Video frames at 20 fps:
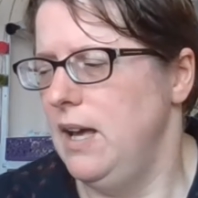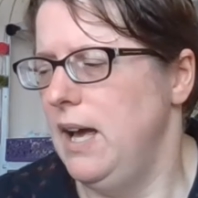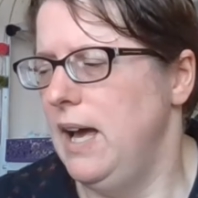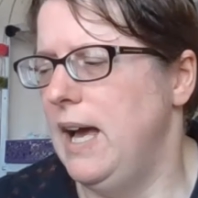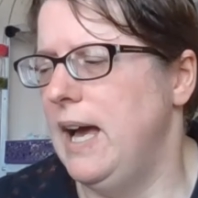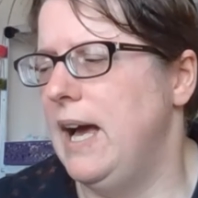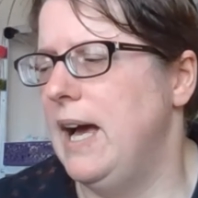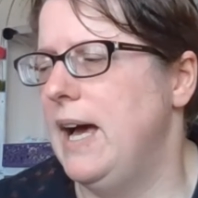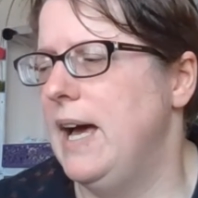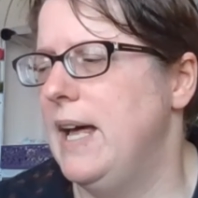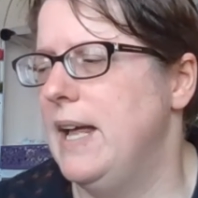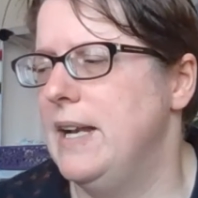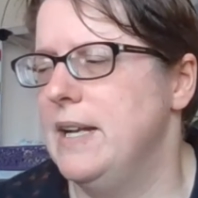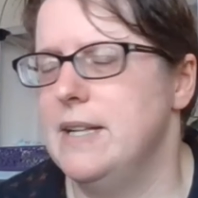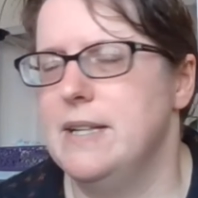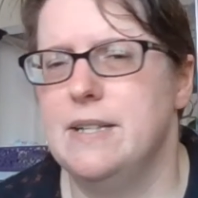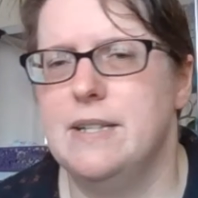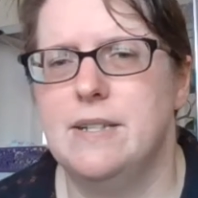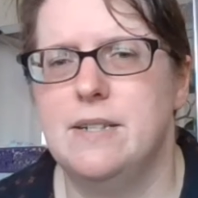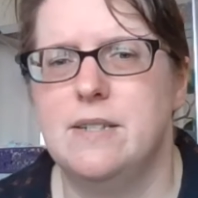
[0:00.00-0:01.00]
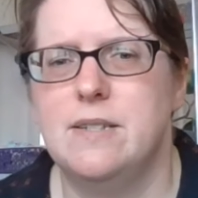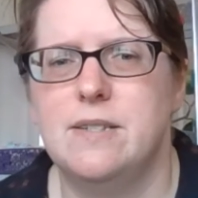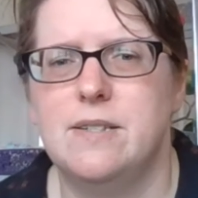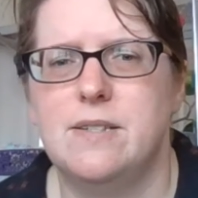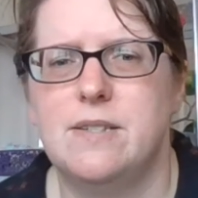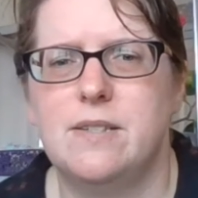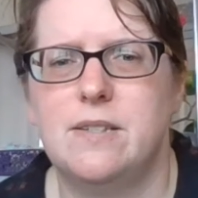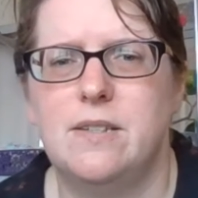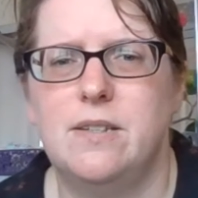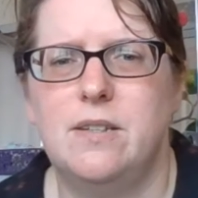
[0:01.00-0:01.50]

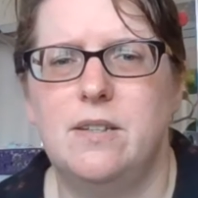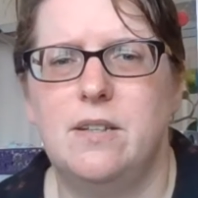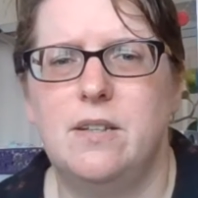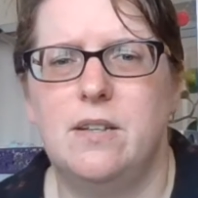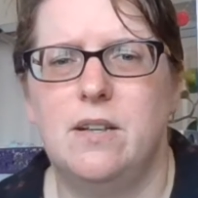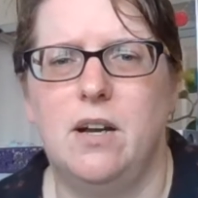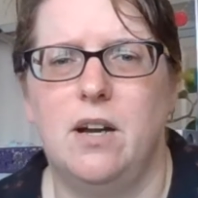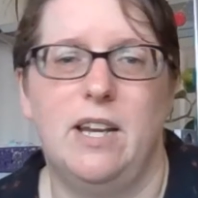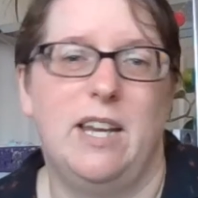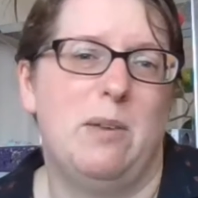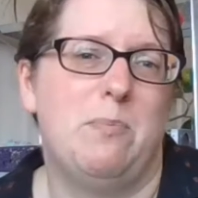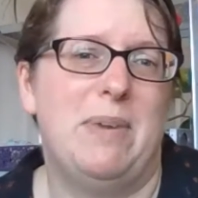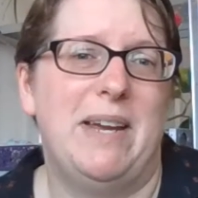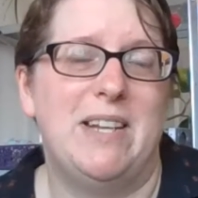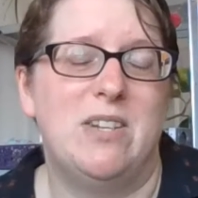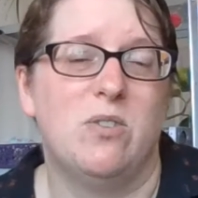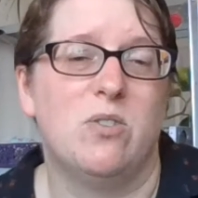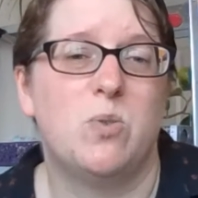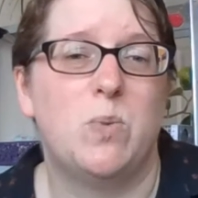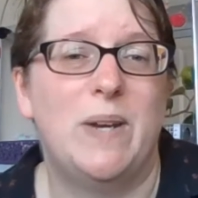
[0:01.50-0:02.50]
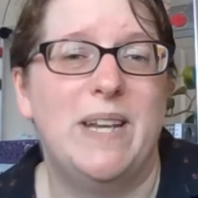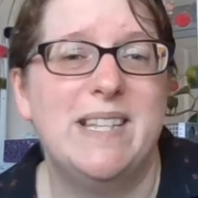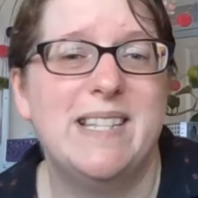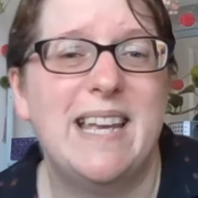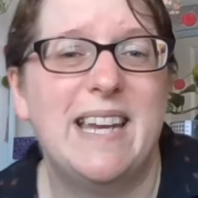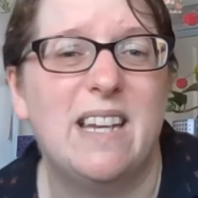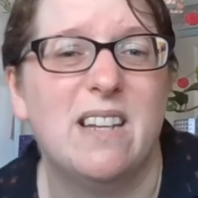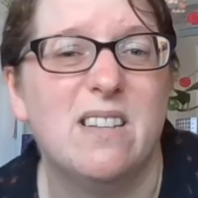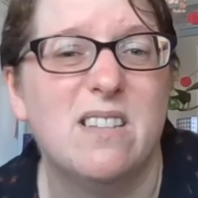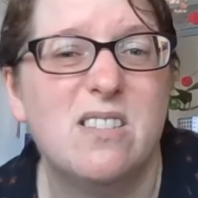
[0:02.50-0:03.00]
and I get paid on the
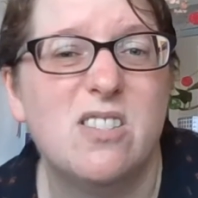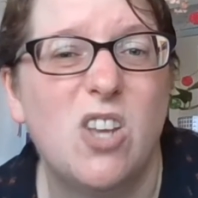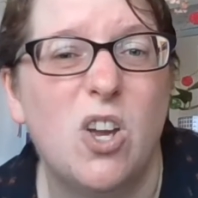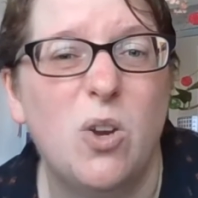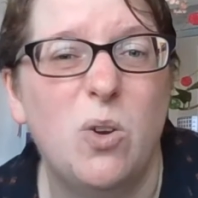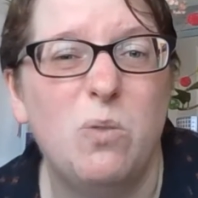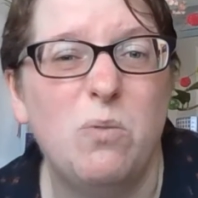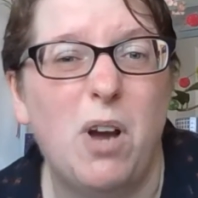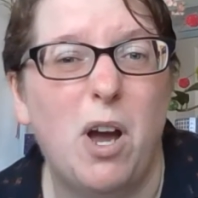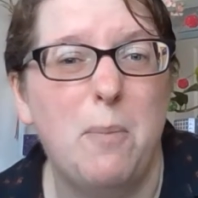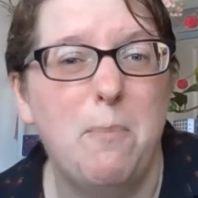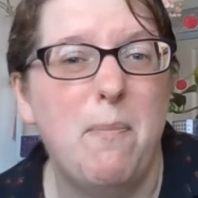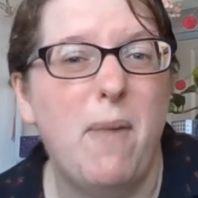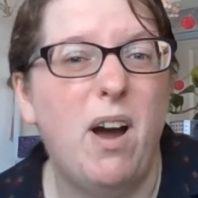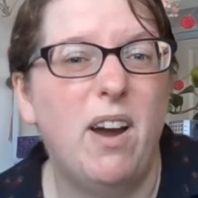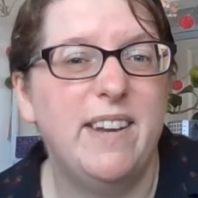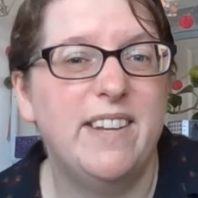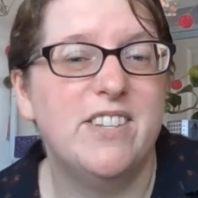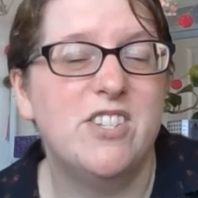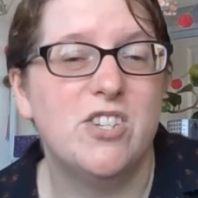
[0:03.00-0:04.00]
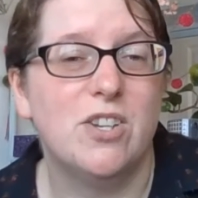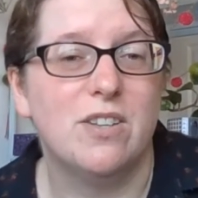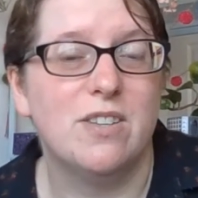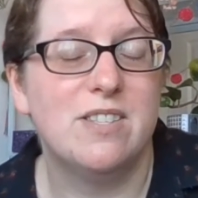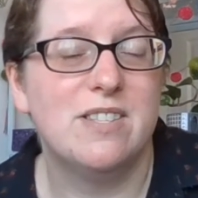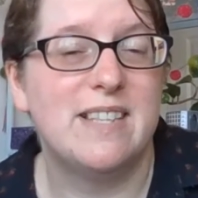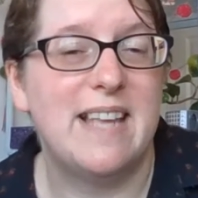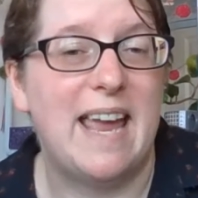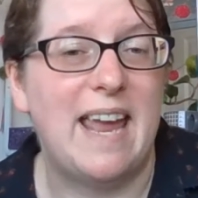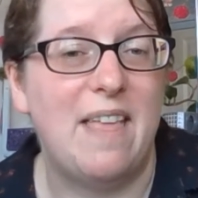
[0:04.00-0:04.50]
22nd, so I might
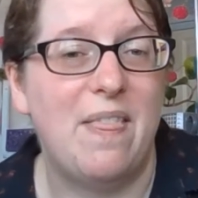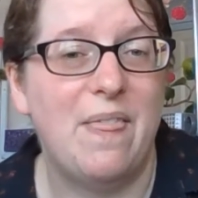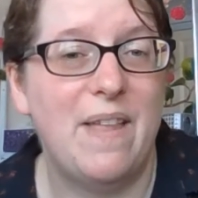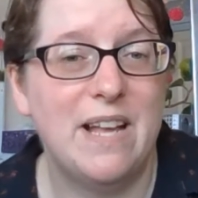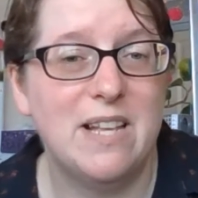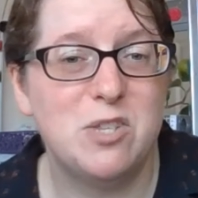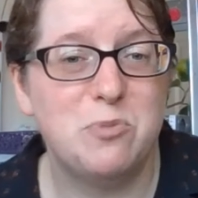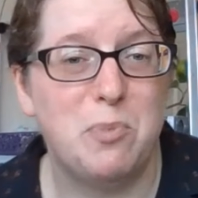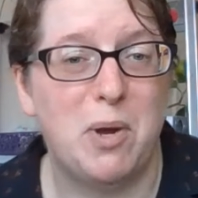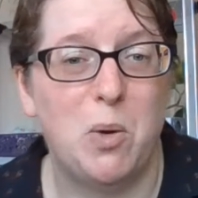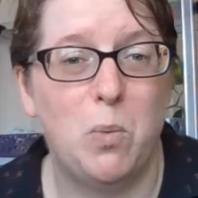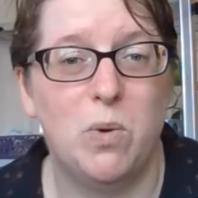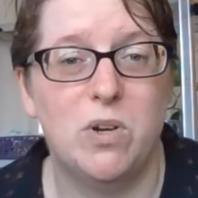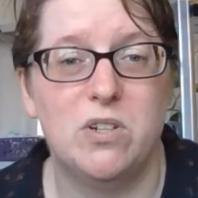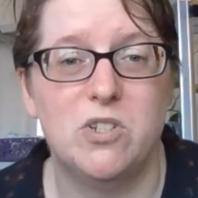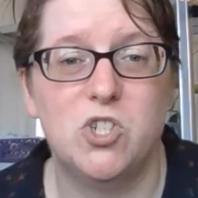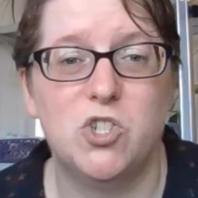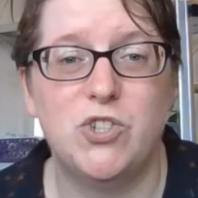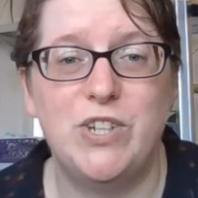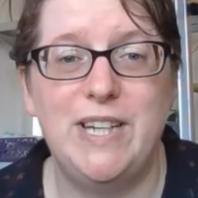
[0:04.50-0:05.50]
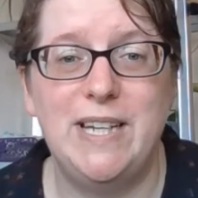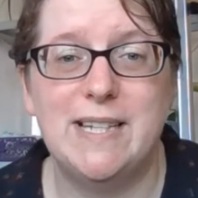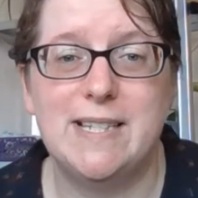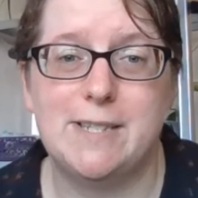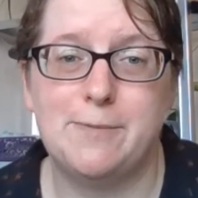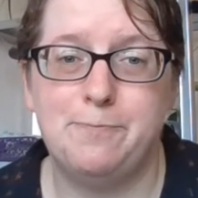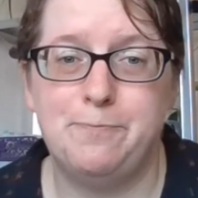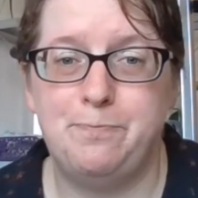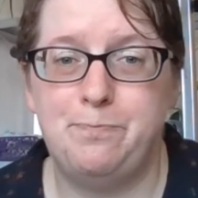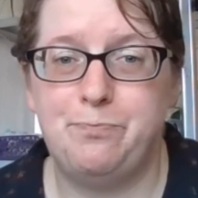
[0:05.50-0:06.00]
just say that's my one
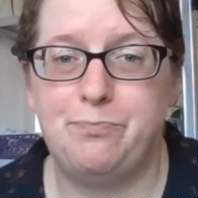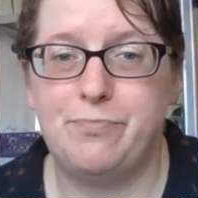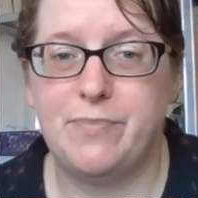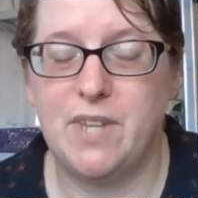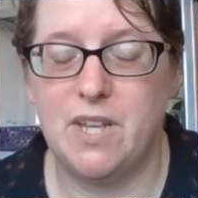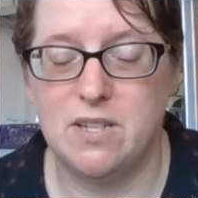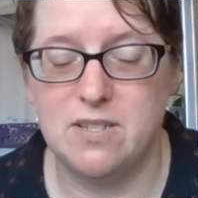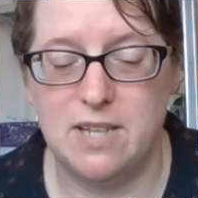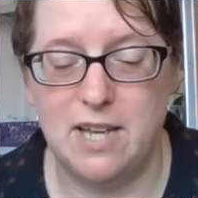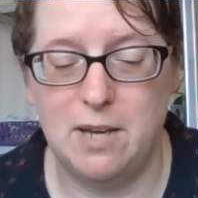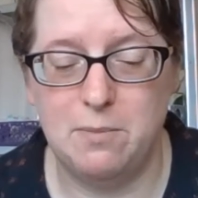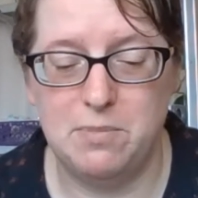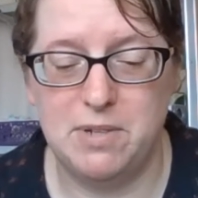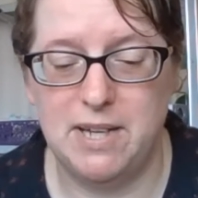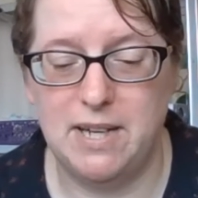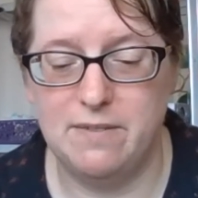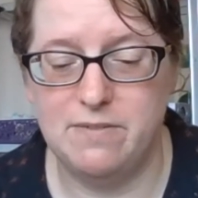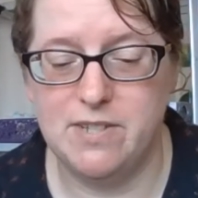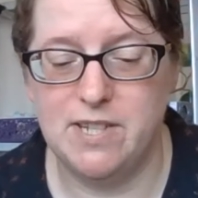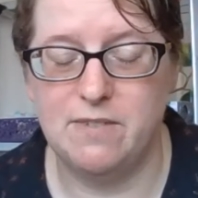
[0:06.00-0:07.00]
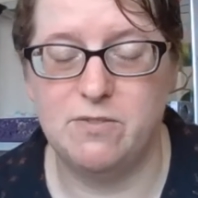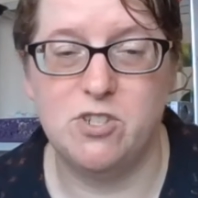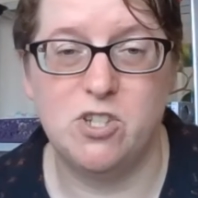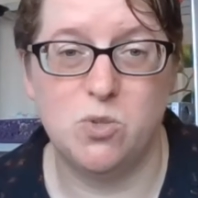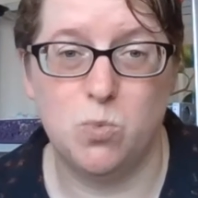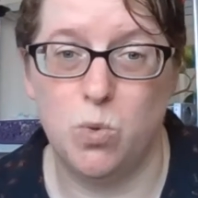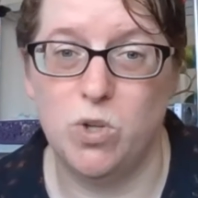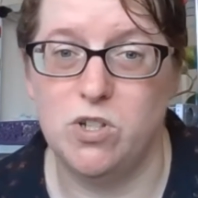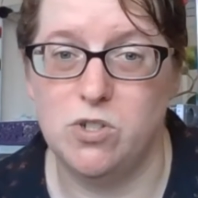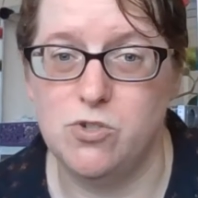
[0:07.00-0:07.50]
treat, because I am going to have
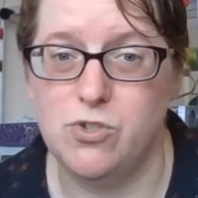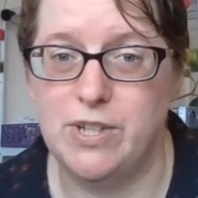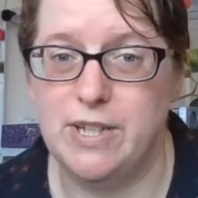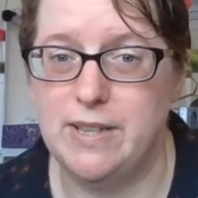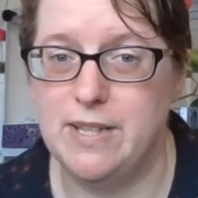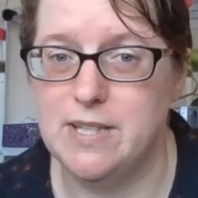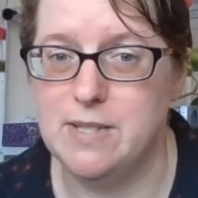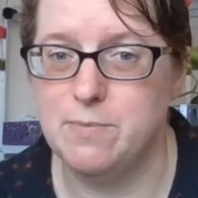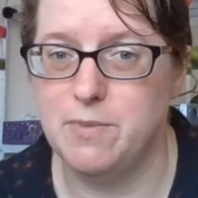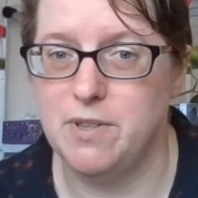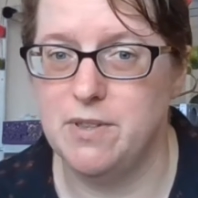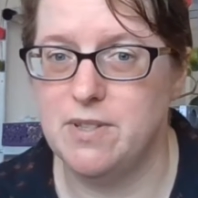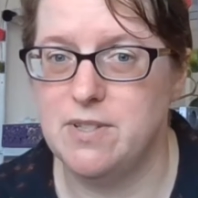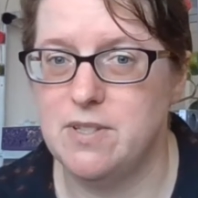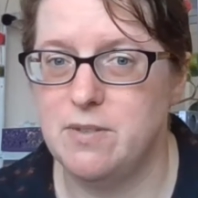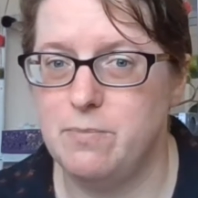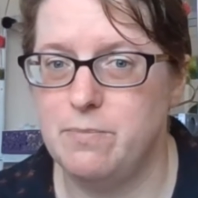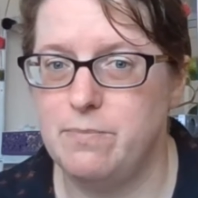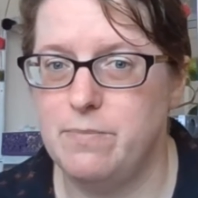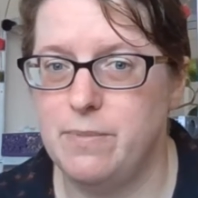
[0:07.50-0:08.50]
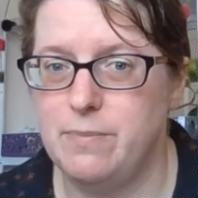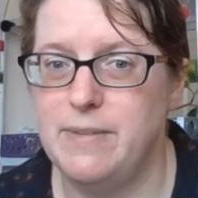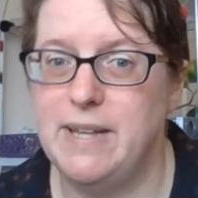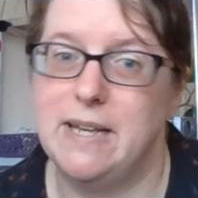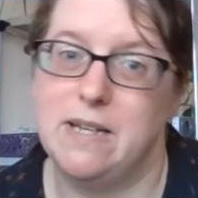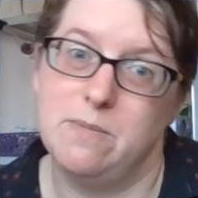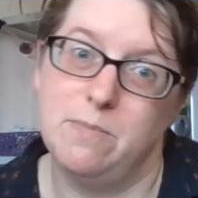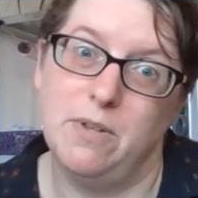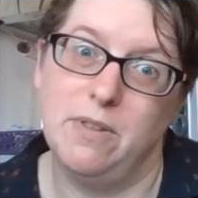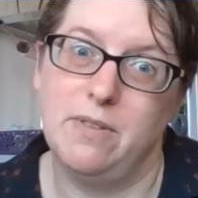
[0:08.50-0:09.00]
just one treat this month,
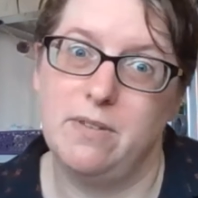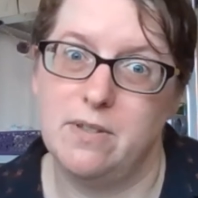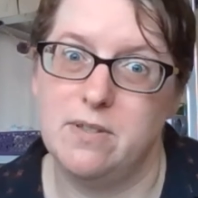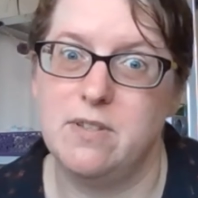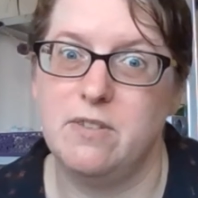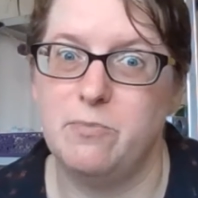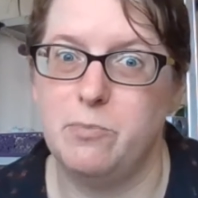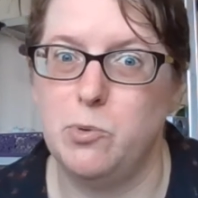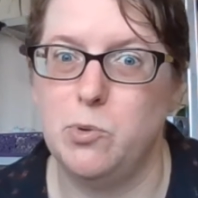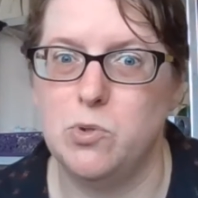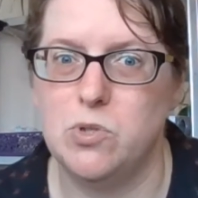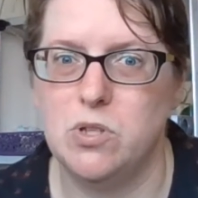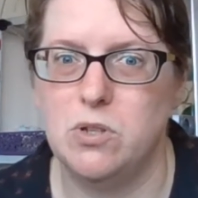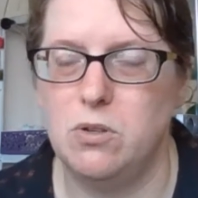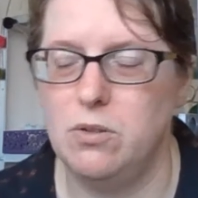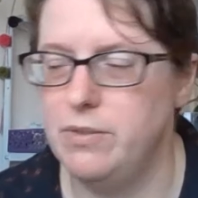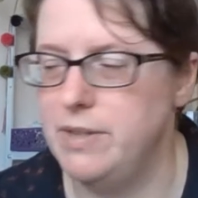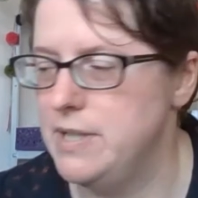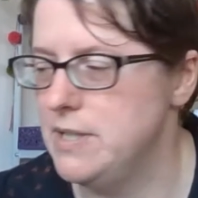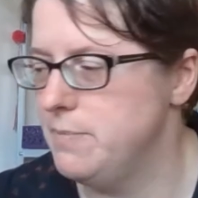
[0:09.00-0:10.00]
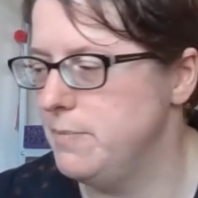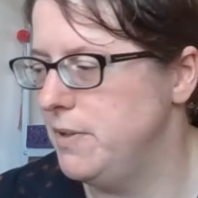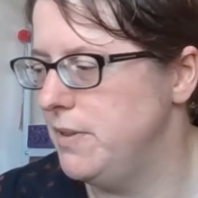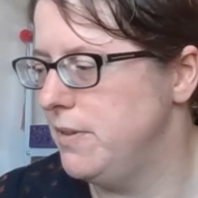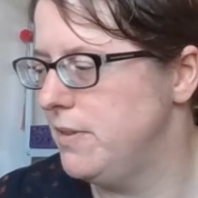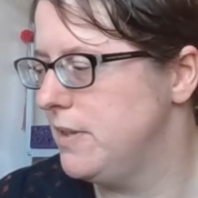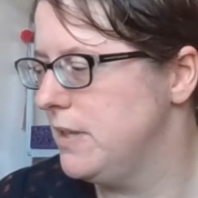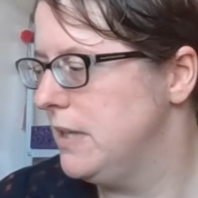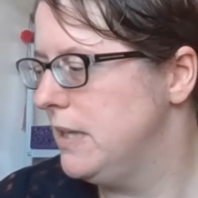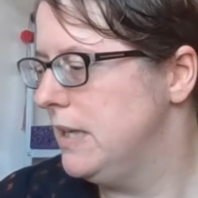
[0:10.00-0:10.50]
next month, because I've bought a lot this month,